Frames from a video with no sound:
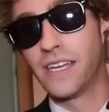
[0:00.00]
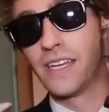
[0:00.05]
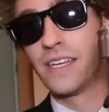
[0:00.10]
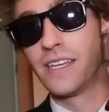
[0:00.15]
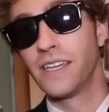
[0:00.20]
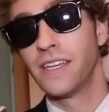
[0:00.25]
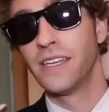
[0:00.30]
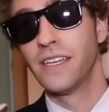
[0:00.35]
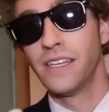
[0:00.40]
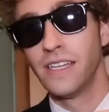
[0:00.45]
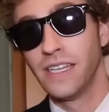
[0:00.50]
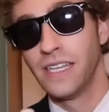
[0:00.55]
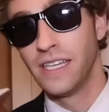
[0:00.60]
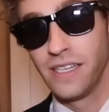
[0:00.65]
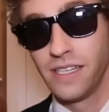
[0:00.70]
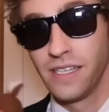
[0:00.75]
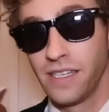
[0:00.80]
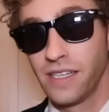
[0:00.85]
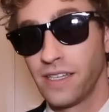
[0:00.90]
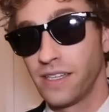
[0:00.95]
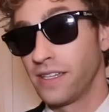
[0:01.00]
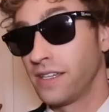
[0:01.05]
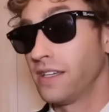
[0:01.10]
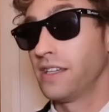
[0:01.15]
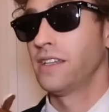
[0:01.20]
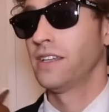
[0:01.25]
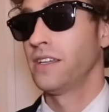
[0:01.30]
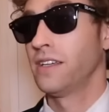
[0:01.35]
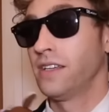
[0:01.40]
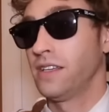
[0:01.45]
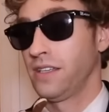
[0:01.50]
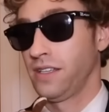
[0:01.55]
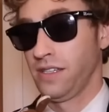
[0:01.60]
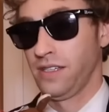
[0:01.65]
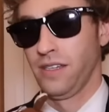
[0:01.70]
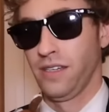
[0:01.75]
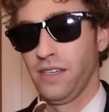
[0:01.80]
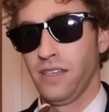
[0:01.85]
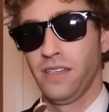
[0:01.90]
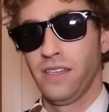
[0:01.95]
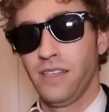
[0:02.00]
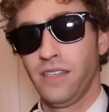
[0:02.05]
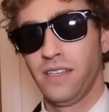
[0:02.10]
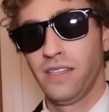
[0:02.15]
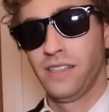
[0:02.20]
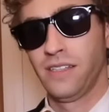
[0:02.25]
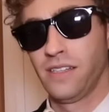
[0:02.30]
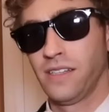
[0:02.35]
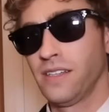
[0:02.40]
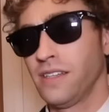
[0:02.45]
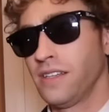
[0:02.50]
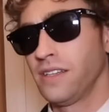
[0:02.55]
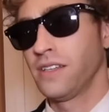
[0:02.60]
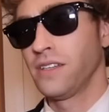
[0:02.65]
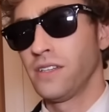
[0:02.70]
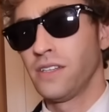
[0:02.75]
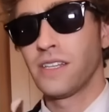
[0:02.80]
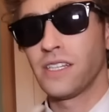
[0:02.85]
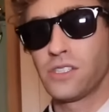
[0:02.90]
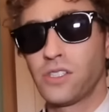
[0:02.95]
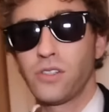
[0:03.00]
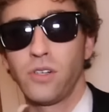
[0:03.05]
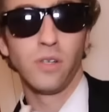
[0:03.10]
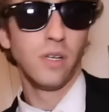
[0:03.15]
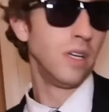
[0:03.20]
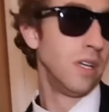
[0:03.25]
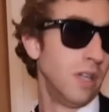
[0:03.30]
[no speech]